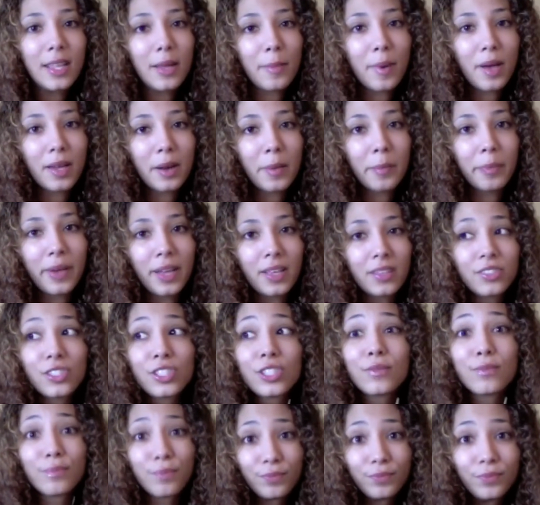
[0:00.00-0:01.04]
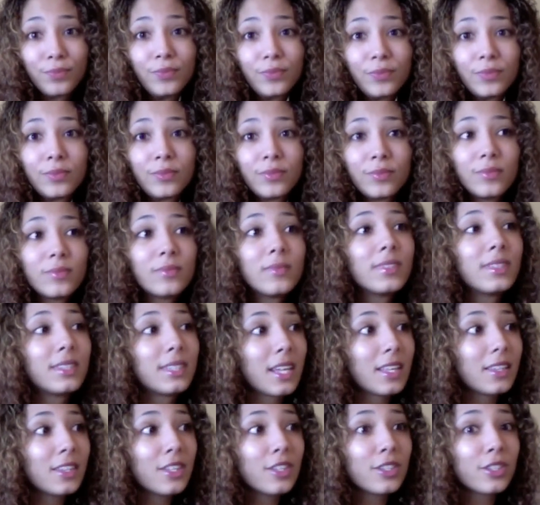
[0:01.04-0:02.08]
them on a bench.
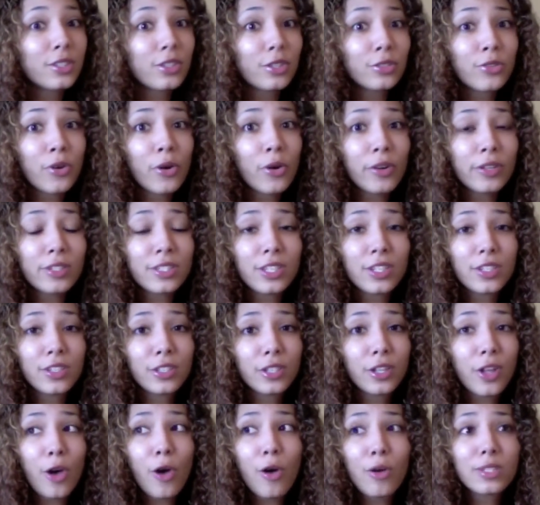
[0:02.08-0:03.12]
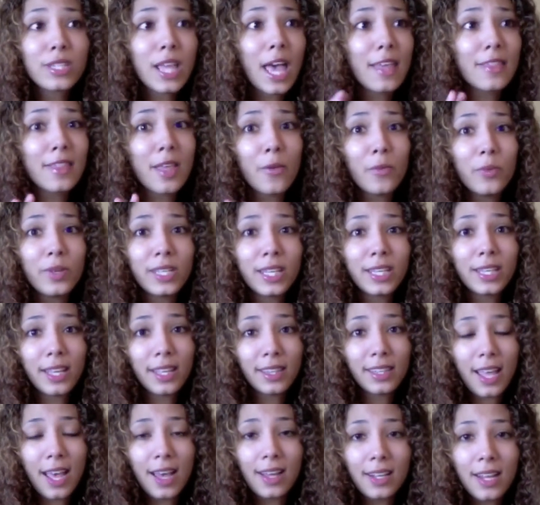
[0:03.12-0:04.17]
Then the doors can close and then we can get
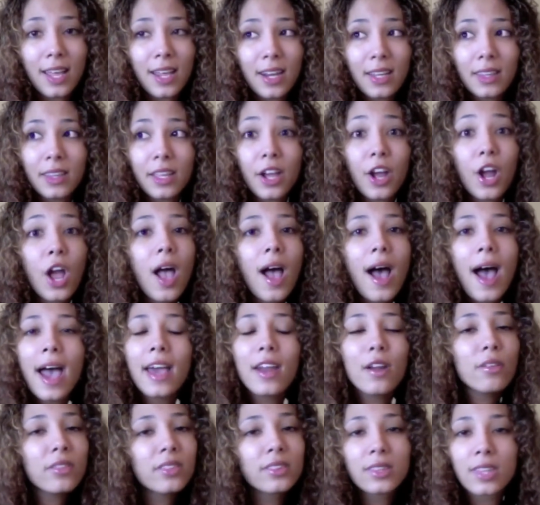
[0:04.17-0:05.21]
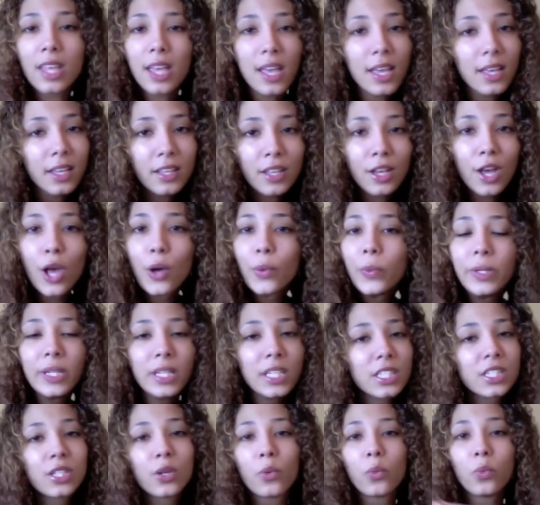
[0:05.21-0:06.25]
the hell out of there. I don't think we
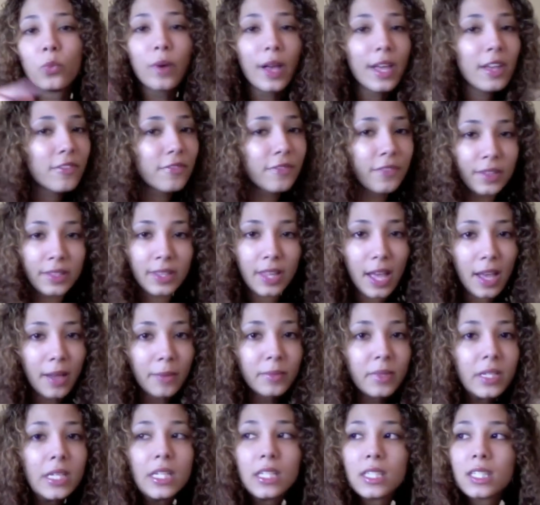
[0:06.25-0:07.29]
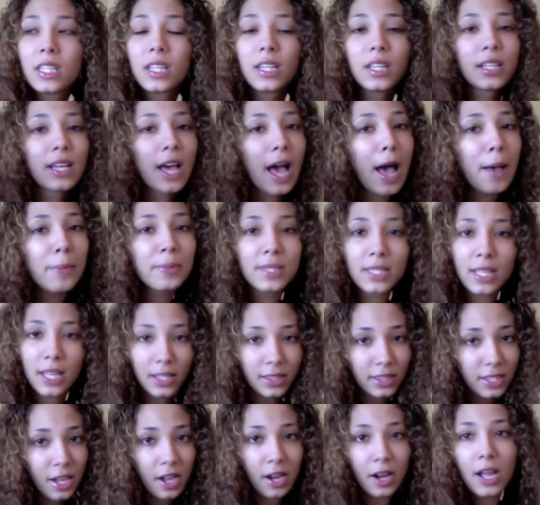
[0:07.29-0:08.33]
need to wait for them till the cops
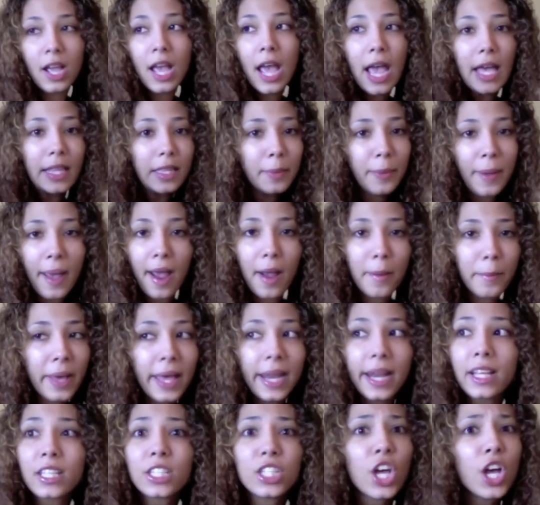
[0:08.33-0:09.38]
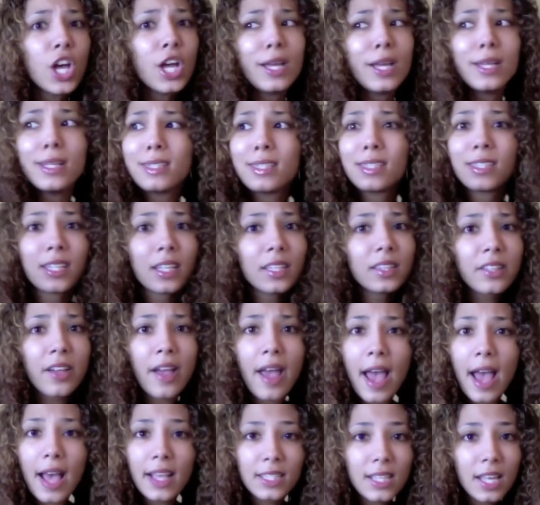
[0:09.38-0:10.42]
get there and the paramedics. Sit their
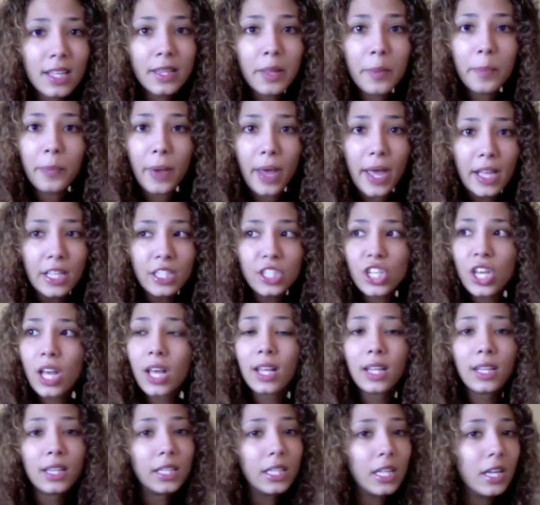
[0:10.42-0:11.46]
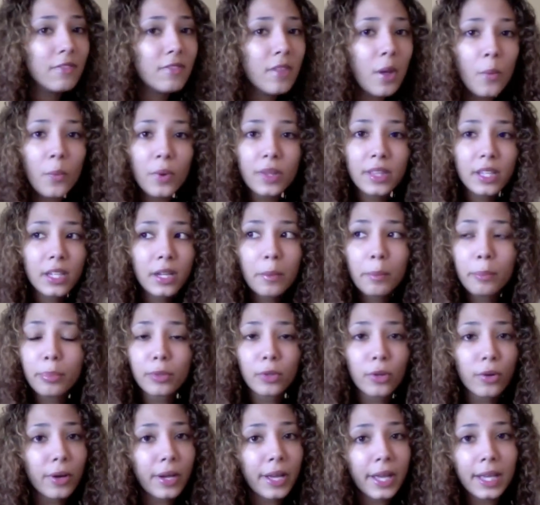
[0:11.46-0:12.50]
ass on the bench, leave them with an
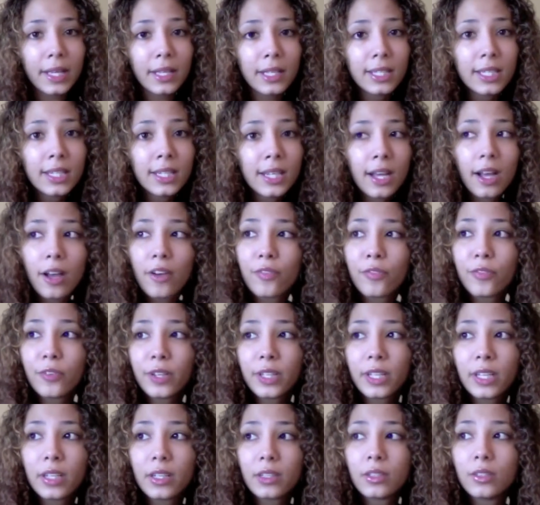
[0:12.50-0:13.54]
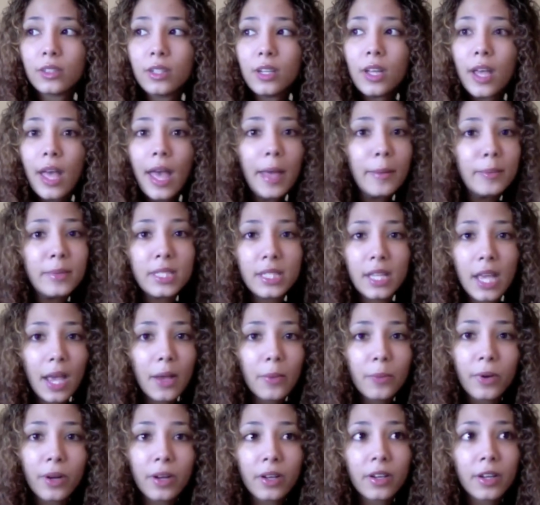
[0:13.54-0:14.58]
employee, a freaking MTA
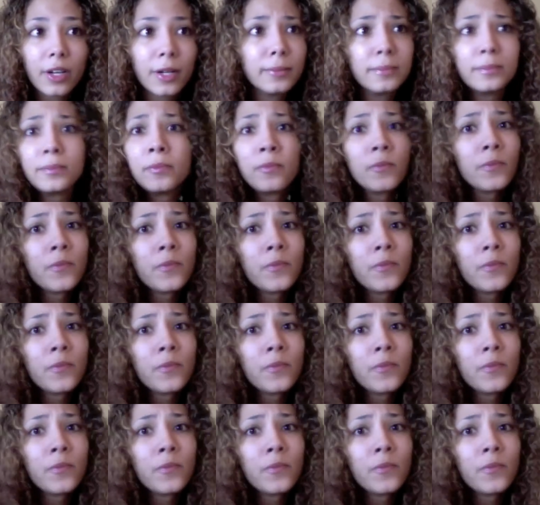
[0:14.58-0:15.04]
worker,